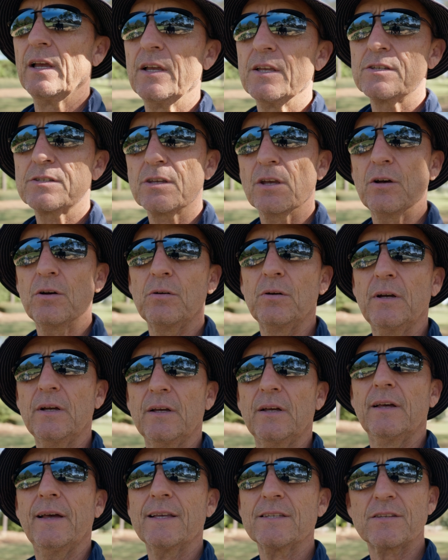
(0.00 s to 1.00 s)
So
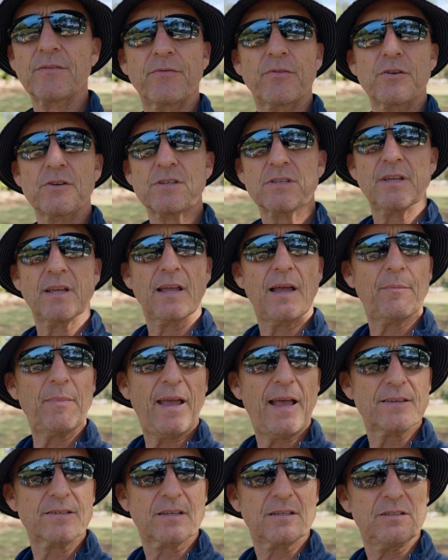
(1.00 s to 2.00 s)
that's the first thing I'm
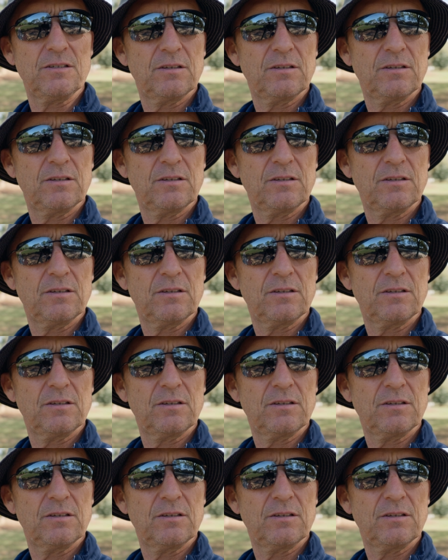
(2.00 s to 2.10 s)
asking.